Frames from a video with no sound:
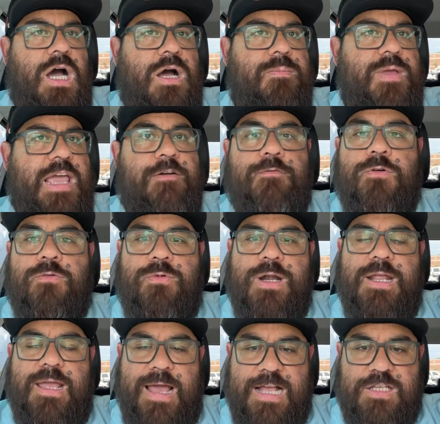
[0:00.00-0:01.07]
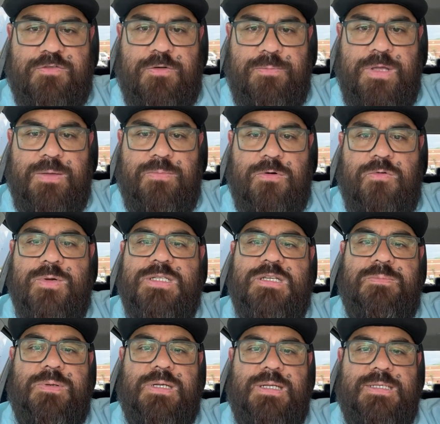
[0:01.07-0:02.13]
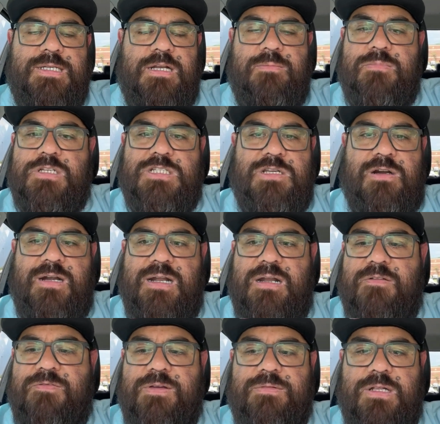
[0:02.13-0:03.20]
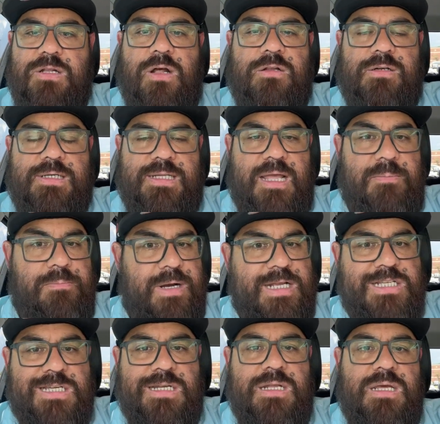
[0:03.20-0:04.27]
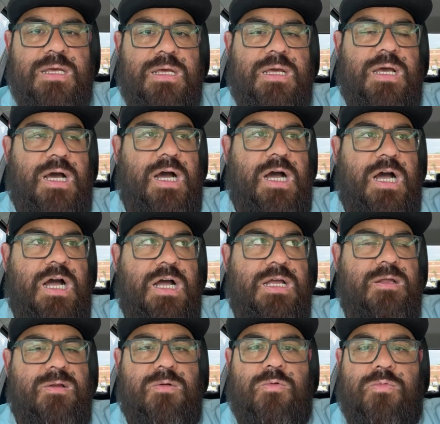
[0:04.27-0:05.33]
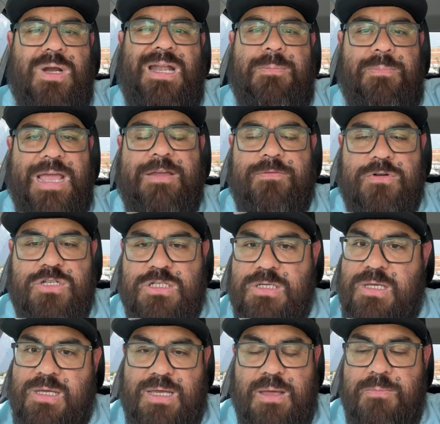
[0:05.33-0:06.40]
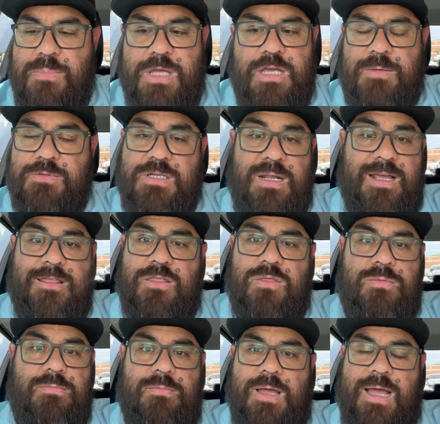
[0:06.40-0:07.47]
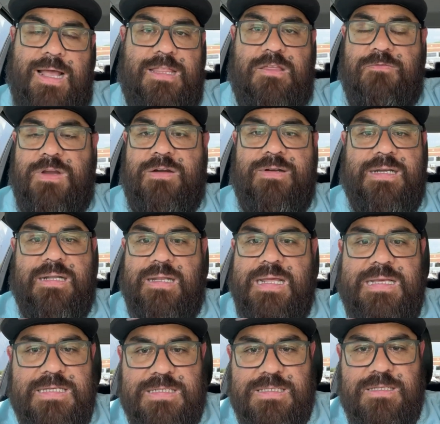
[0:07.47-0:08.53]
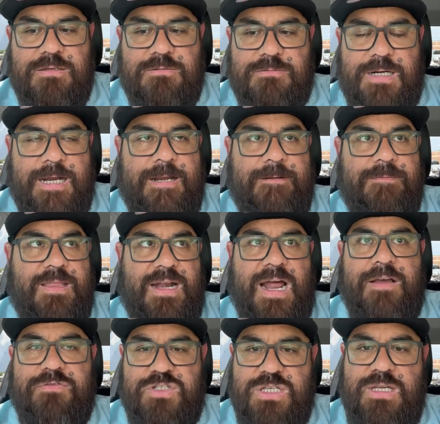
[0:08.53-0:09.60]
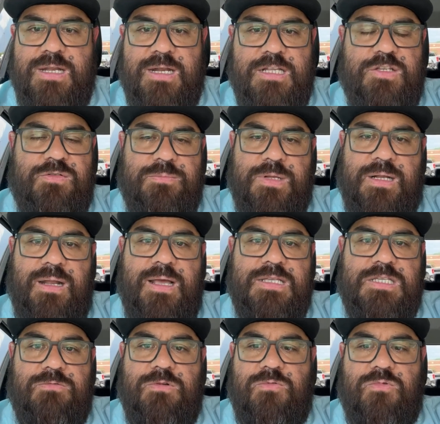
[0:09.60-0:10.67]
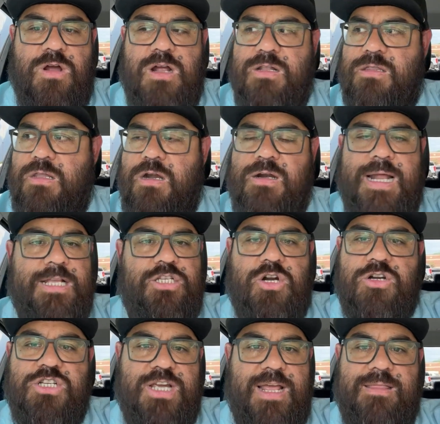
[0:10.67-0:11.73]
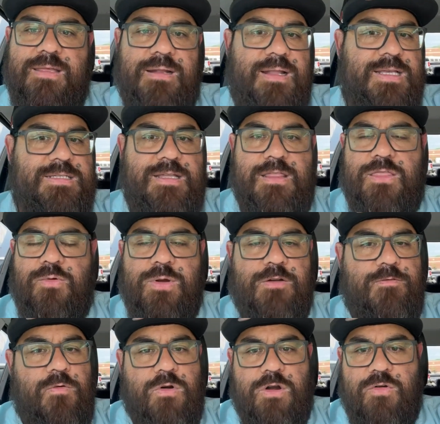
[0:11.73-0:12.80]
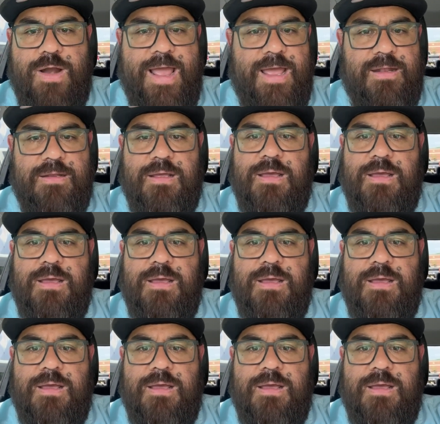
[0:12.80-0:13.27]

if we're running ads for people, we typically tell them to start at a $50 a day budget. Really, pavers can be up to like, at the very least, right, that I've seen, at least from the clients that we run, they're not charging anything less than 3 to 4 grand